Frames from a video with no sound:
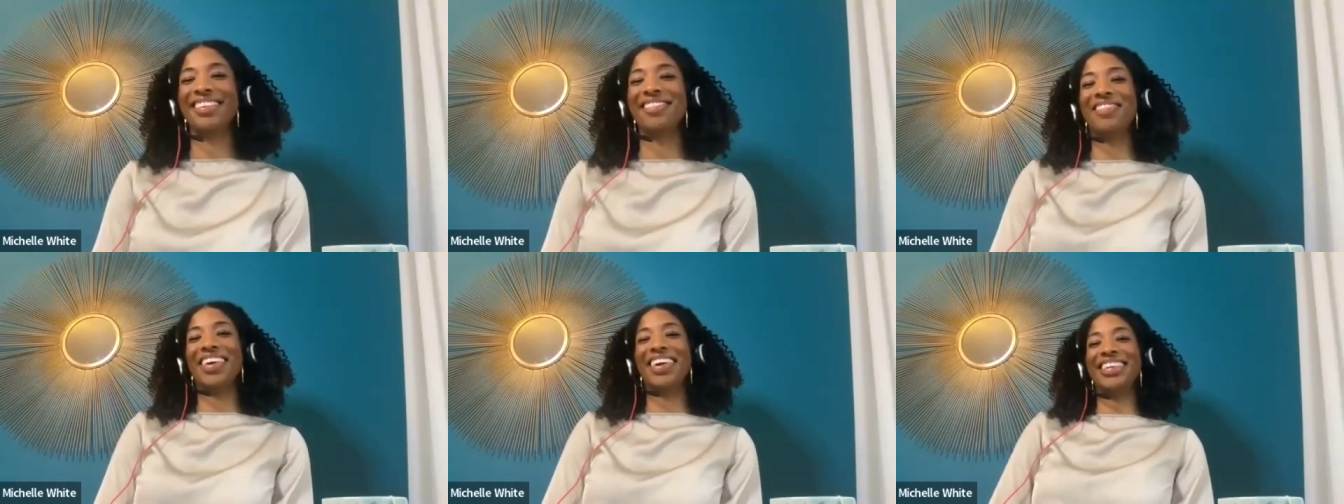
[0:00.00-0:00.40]

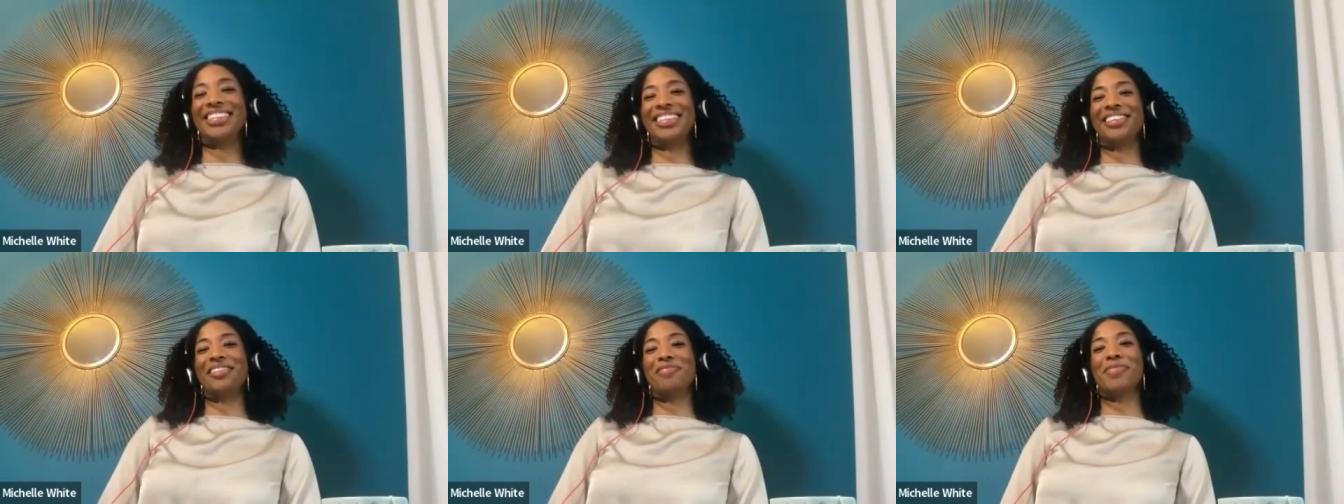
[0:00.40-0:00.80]

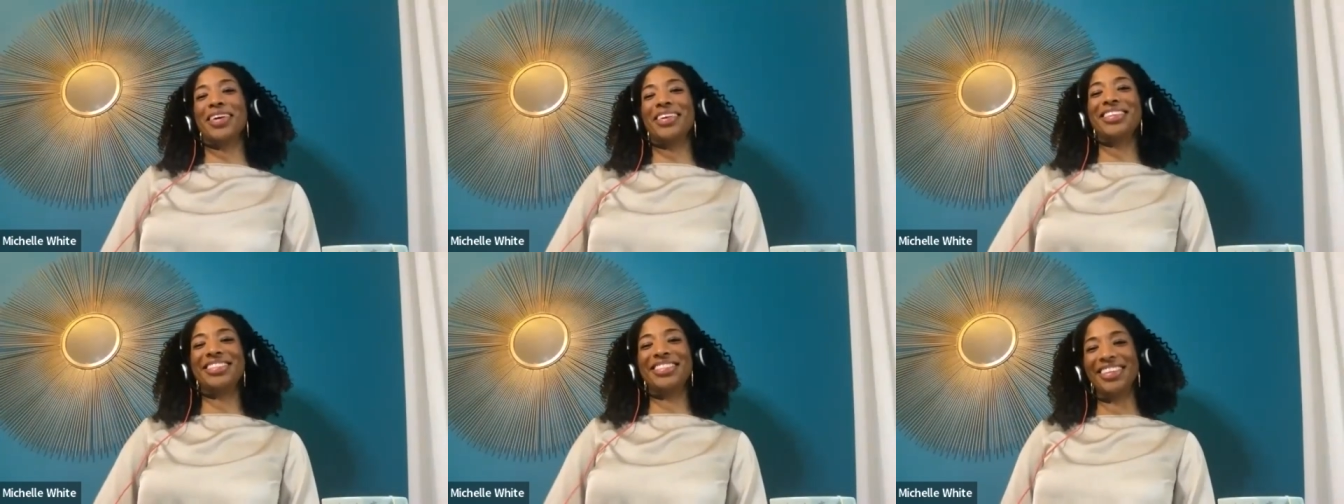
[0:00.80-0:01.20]
amazing,
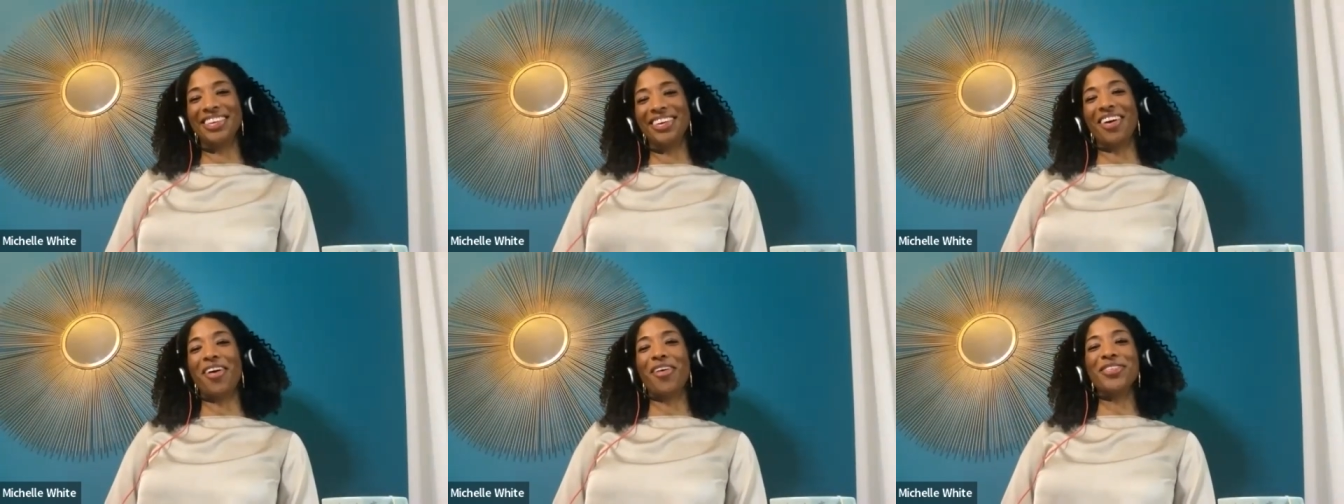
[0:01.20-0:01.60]

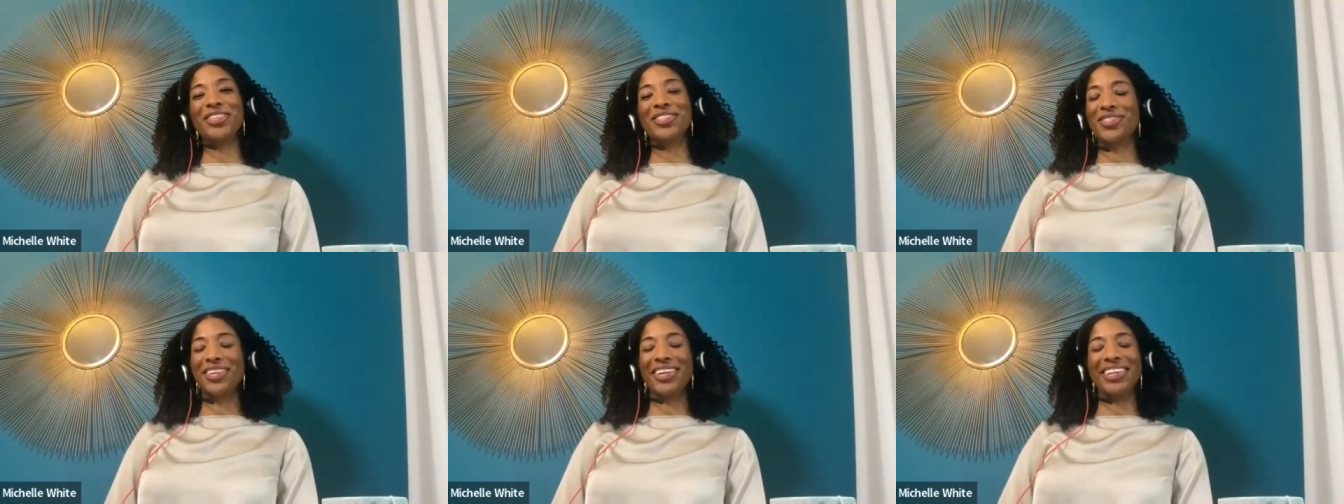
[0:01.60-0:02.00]
amazing.
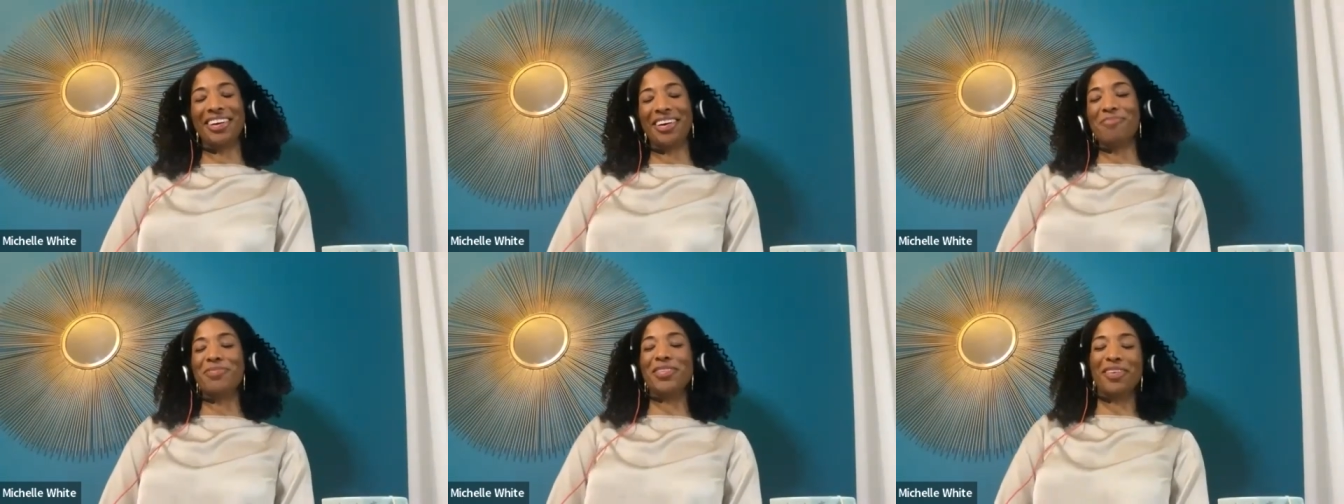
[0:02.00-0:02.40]
Always trying
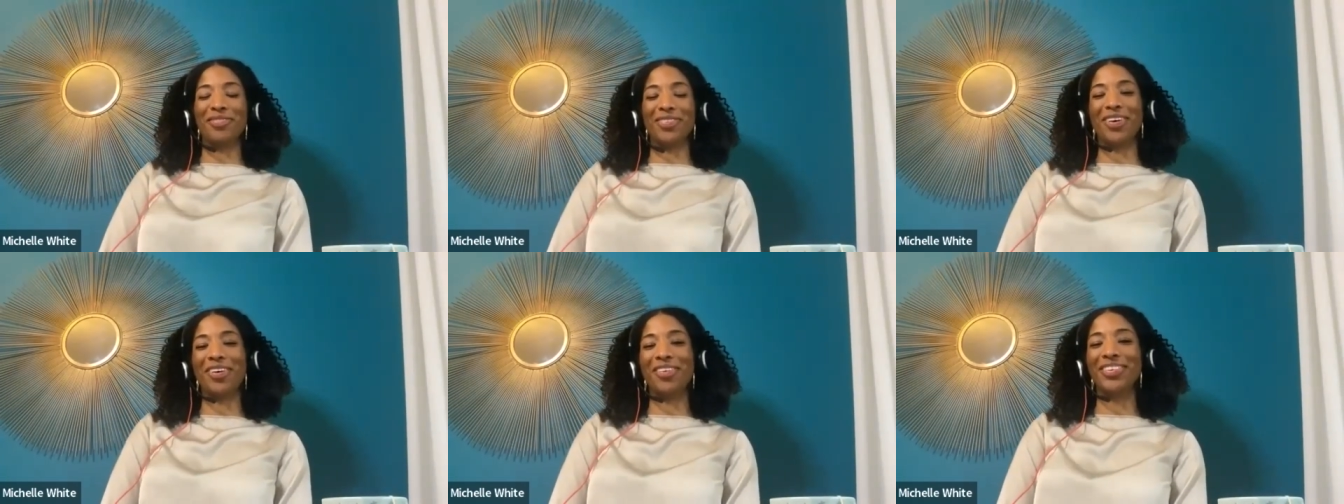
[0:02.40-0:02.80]
to up
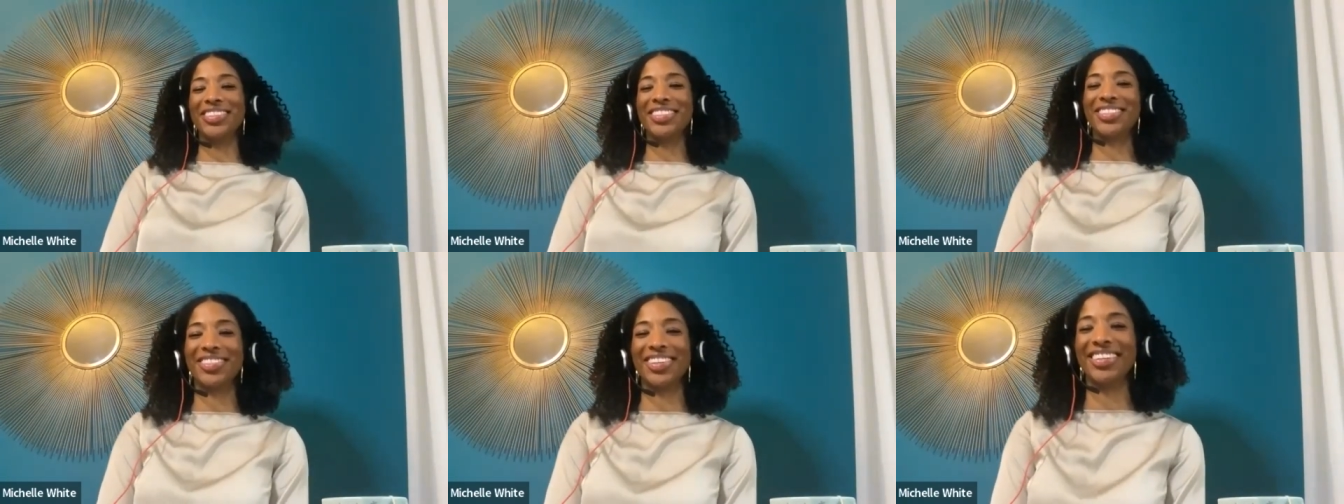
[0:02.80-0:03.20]
level,
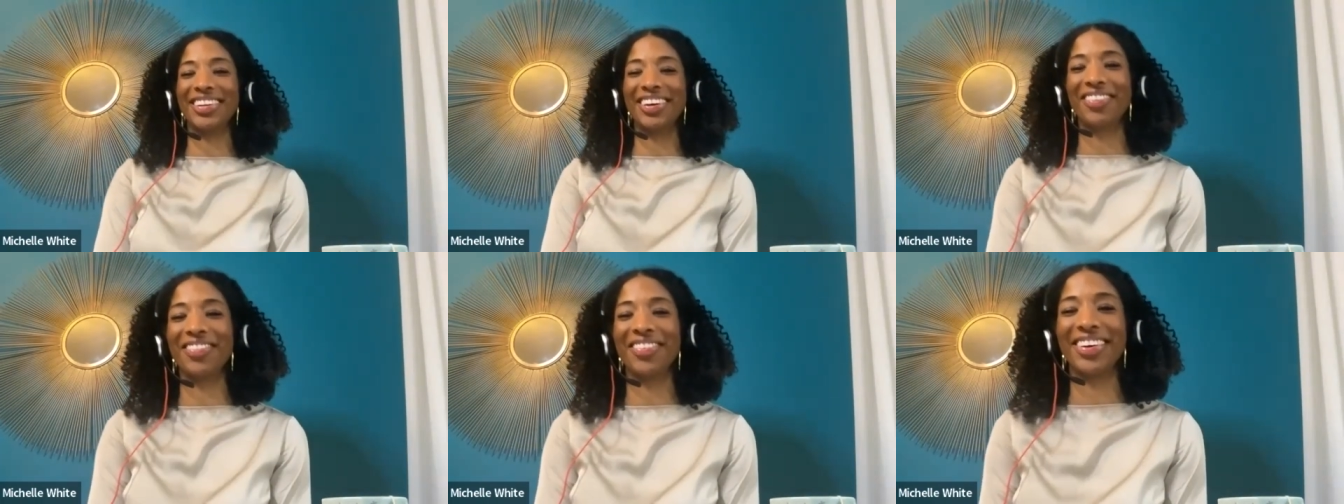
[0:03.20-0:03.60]
always trying
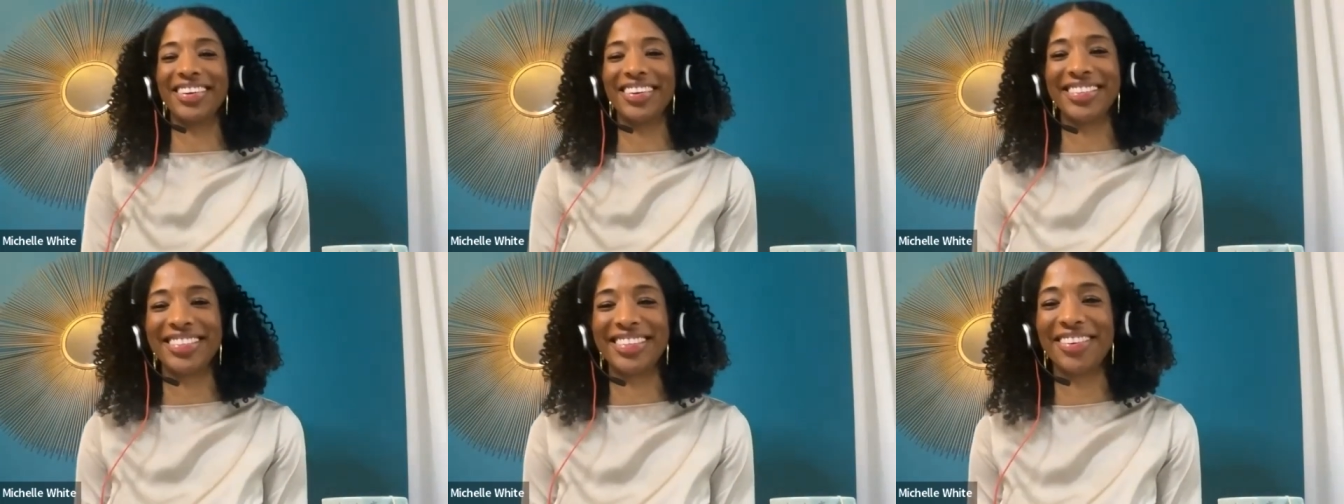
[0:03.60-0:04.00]
to upgrade
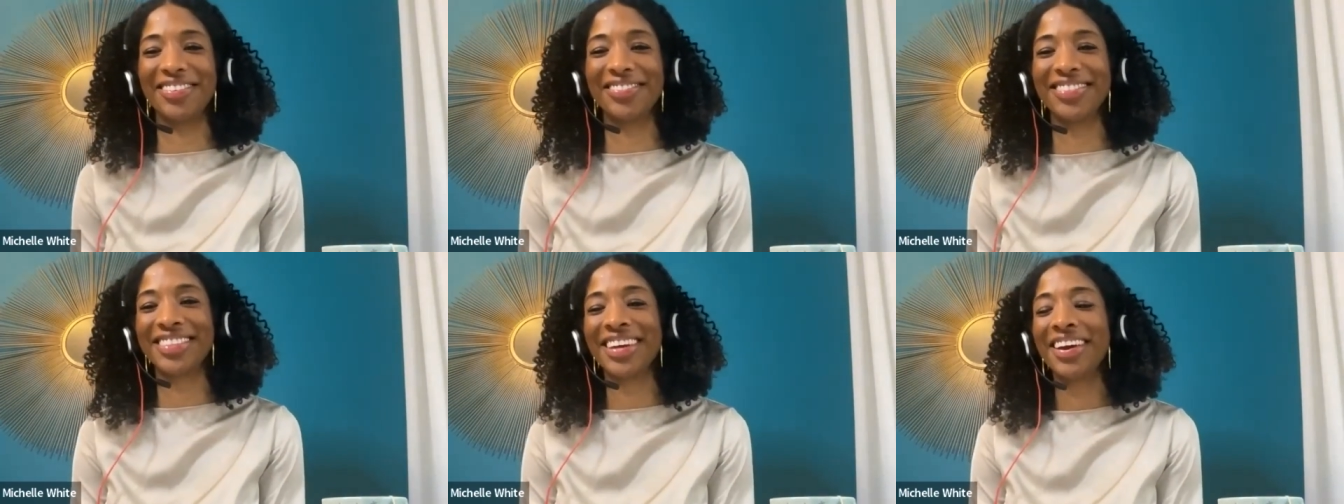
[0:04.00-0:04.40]

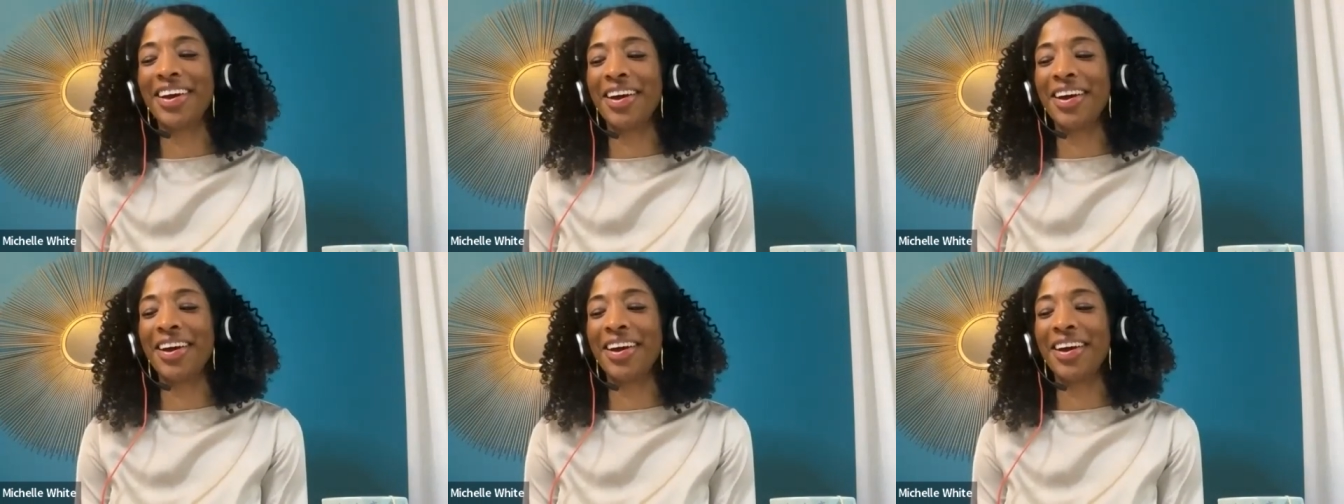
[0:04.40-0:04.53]
ourselves.